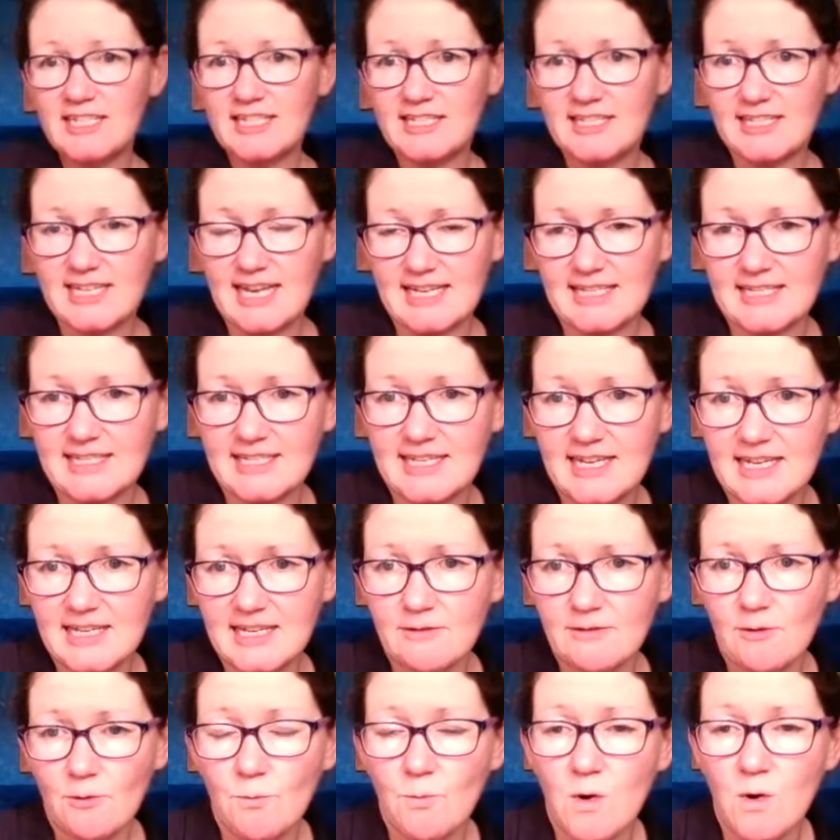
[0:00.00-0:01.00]

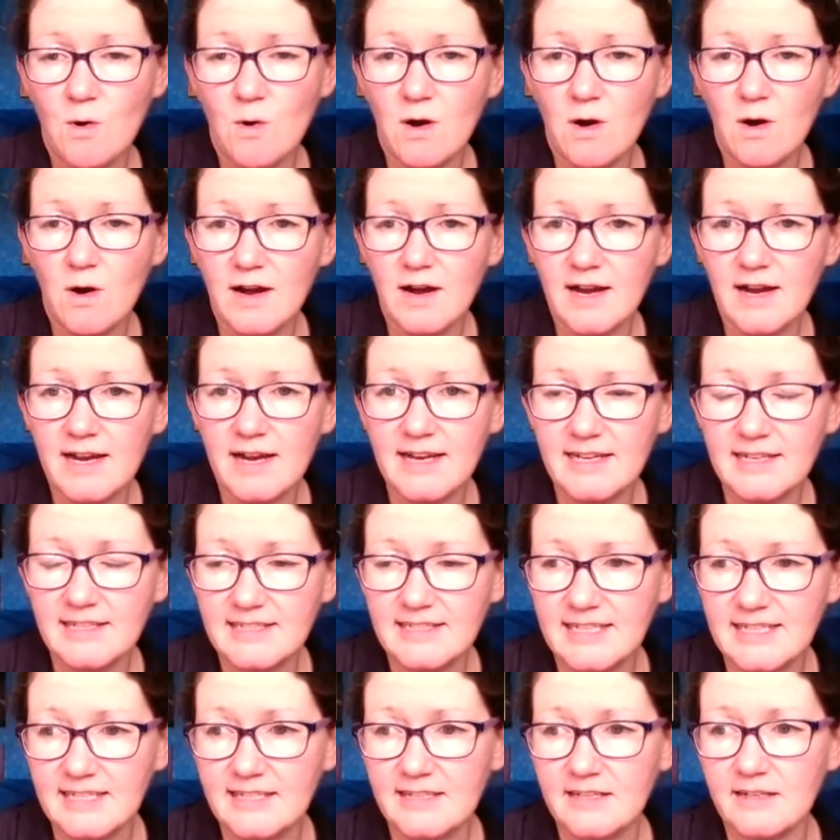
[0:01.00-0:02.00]
suggested, why
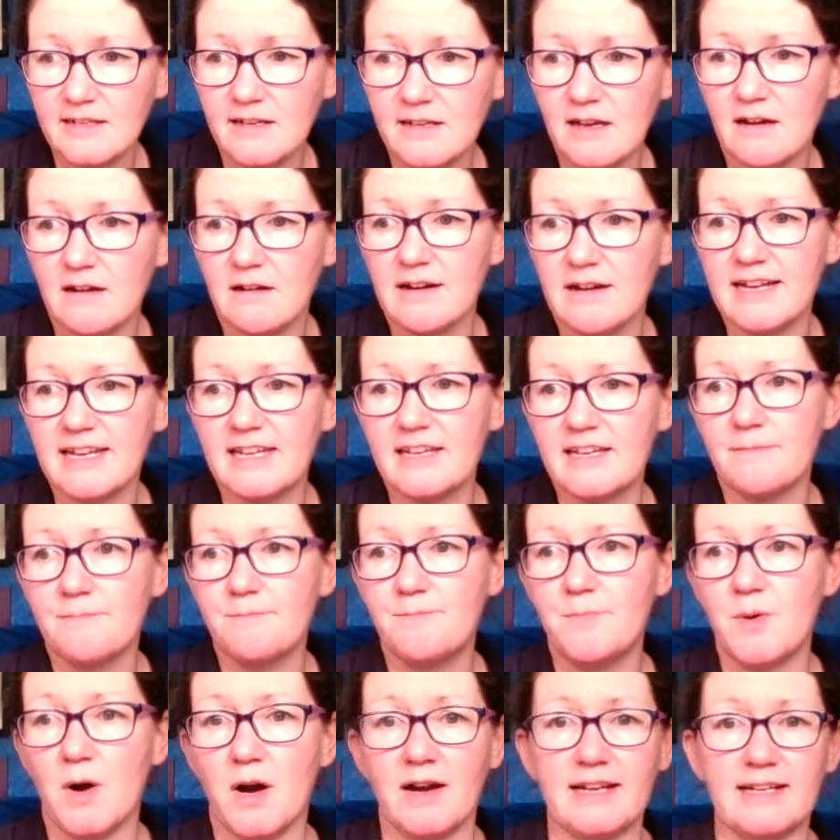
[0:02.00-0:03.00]
didn't I
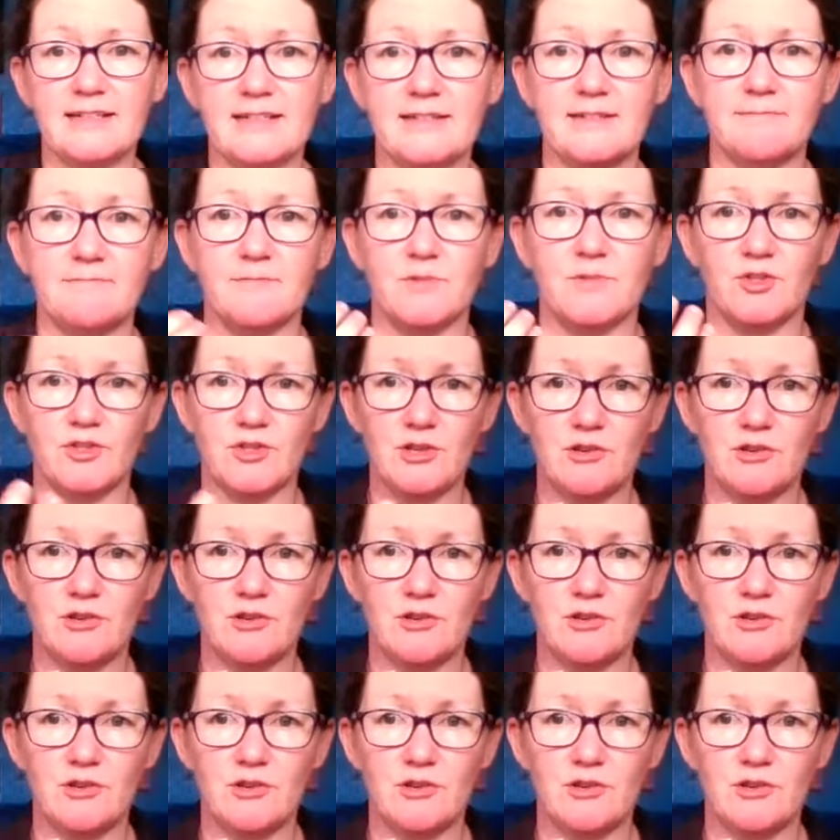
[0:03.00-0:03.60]
combine the